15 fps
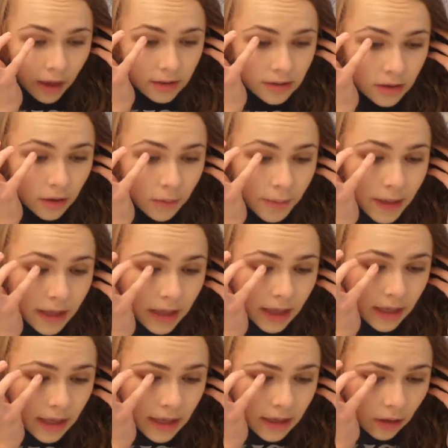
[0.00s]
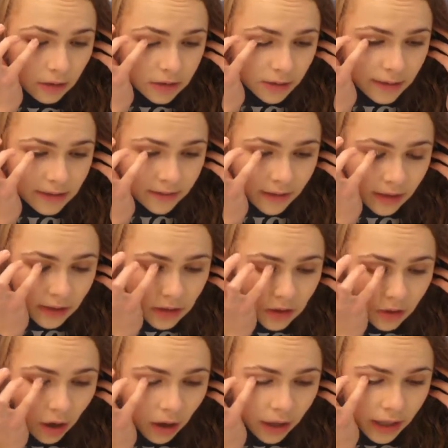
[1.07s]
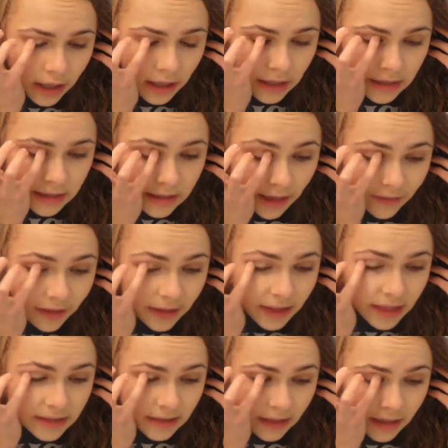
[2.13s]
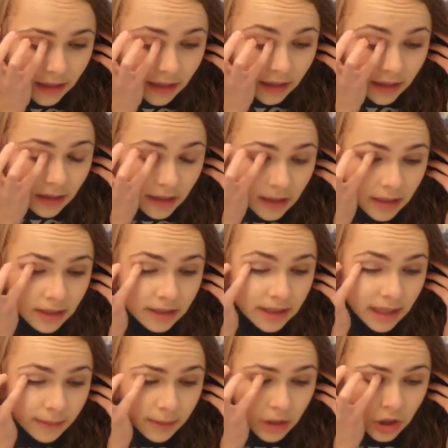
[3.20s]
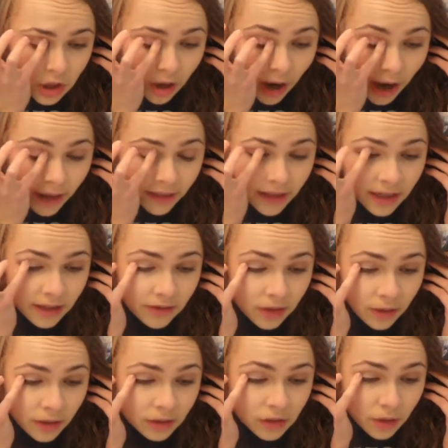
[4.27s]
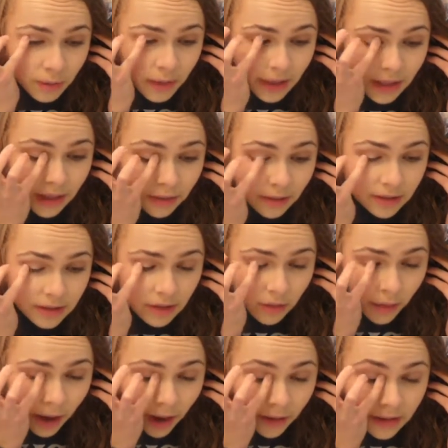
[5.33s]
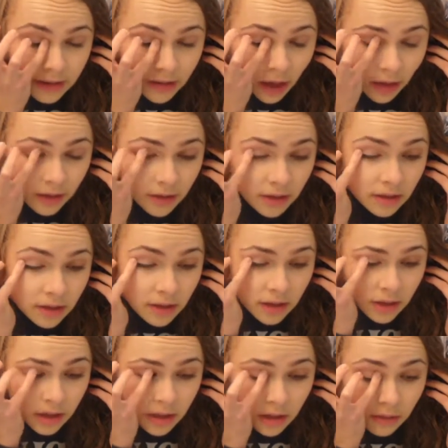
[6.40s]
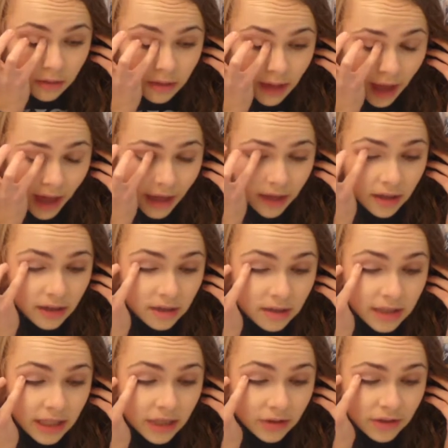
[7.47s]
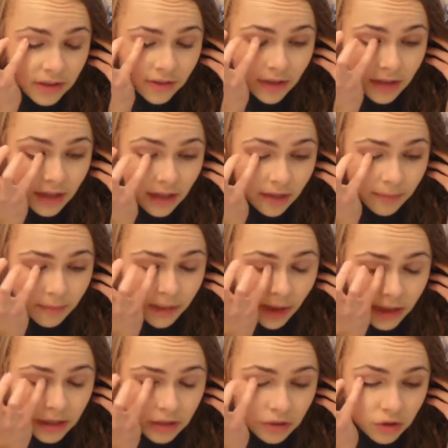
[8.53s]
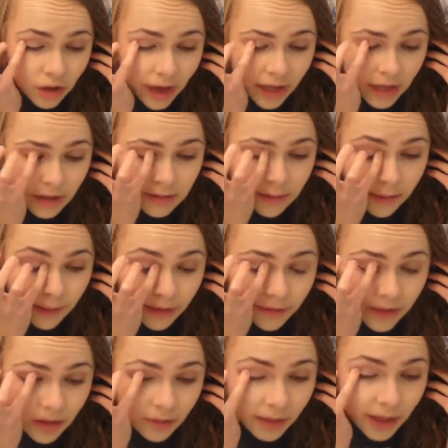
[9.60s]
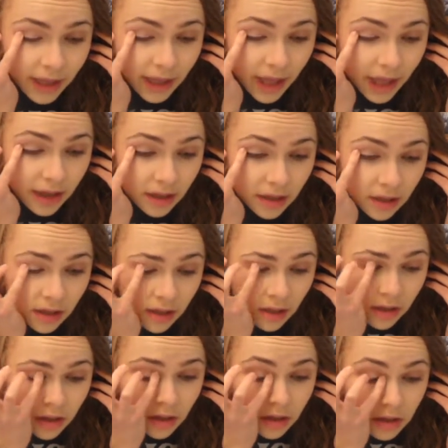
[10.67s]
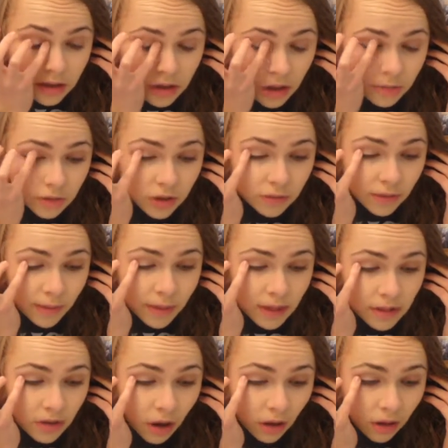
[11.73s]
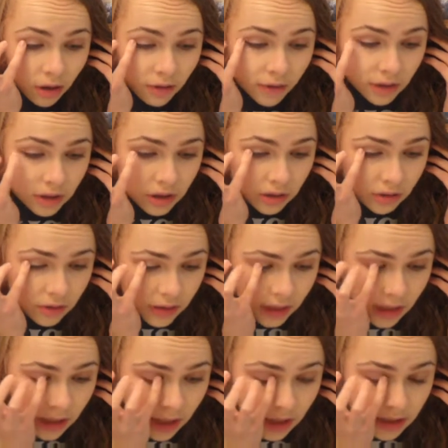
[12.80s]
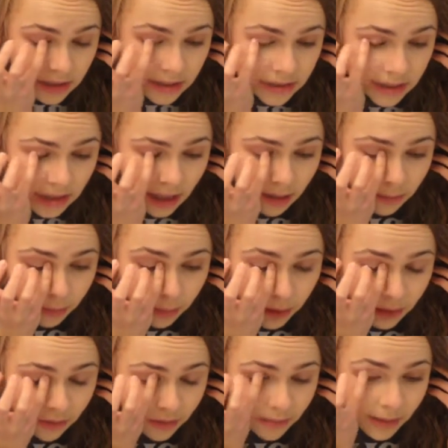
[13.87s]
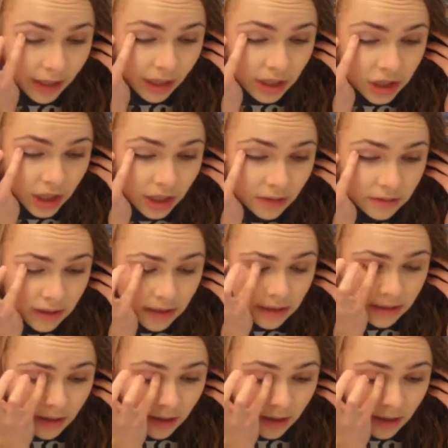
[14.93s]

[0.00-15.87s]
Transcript: So pinky also isn't very strong, and it definitely isn't going to damage your eyelid if you use your pinky once in a while. It's not, that dangerous of a thing, but I do try to use my ring finger when I can. So I'm just rubbing this all over to create a sticking point for my eyeshadows.